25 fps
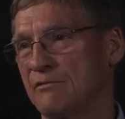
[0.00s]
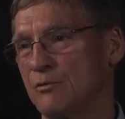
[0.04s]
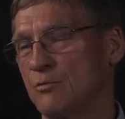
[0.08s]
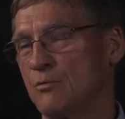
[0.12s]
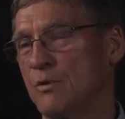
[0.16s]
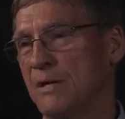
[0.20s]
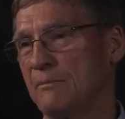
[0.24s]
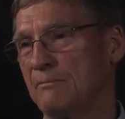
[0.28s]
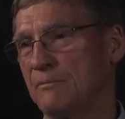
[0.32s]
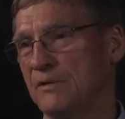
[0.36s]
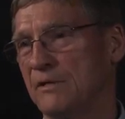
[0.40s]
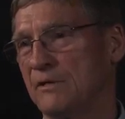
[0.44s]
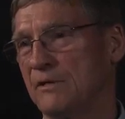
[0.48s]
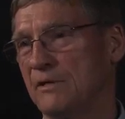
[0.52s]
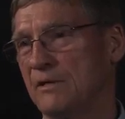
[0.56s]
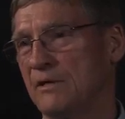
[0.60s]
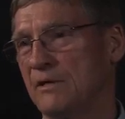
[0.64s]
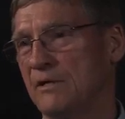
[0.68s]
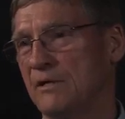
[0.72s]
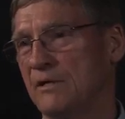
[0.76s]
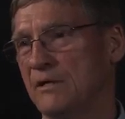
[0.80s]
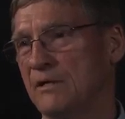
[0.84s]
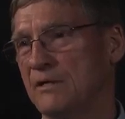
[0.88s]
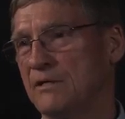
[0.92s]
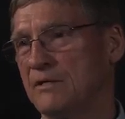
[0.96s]
of the weapon.
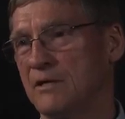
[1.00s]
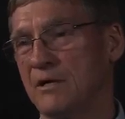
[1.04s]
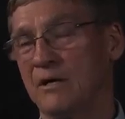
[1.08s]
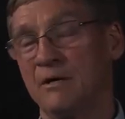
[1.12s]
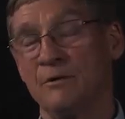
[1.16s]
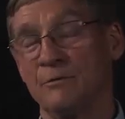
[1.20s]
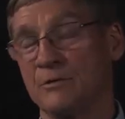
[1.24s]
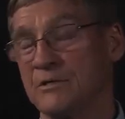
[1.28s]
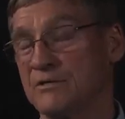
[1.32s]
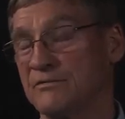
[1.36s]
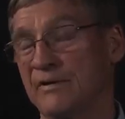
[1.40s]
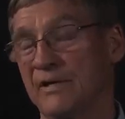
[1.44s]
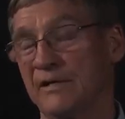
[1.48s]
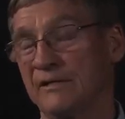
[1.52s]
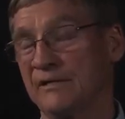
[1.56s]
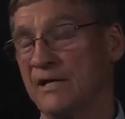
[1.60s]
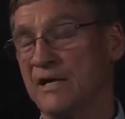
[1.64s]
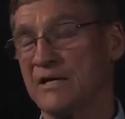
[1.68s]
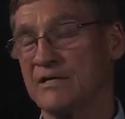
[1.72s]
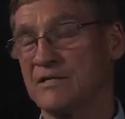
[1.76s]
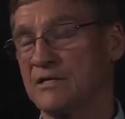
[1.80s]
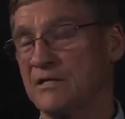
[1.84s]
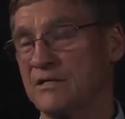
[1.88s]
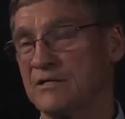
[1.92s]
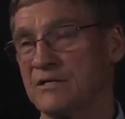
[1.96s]
It was a
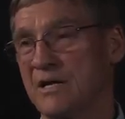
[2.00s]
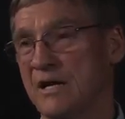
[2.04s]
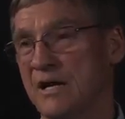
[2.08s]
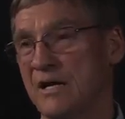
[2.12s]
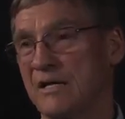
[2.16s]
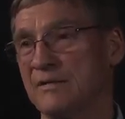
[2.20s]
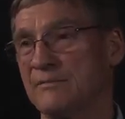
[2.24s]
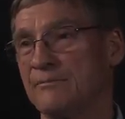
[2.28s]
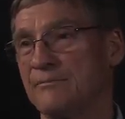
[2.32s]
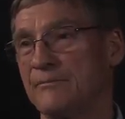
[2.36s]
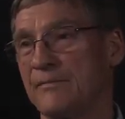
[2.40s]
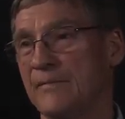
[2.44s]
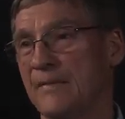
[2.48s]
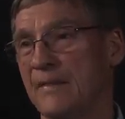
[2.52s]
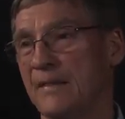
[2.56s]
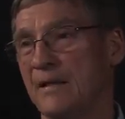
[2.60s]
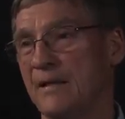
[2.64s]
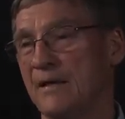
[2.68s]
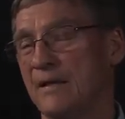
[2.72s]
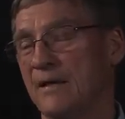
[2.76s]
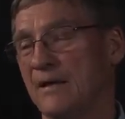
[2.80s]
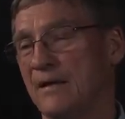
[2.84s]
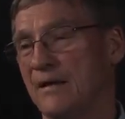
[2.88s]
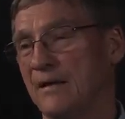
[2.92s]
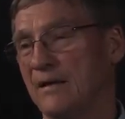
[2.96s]
fantastic shot.
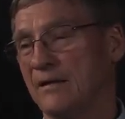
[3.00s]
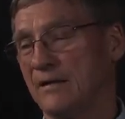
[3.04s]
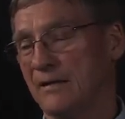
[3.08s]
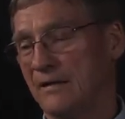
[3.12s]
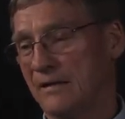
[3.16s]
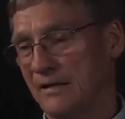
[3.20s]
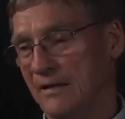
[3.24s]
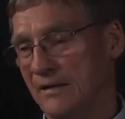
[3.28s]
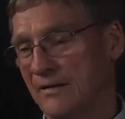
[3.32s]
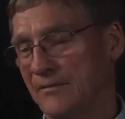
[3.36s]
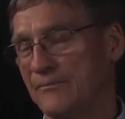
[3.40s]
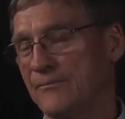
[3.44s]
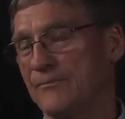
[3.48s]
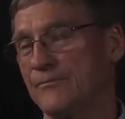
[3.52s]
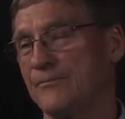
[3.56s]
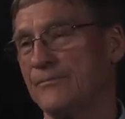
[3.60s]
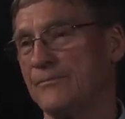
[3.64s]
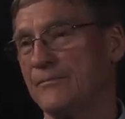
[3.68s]
Great shot. Yeah.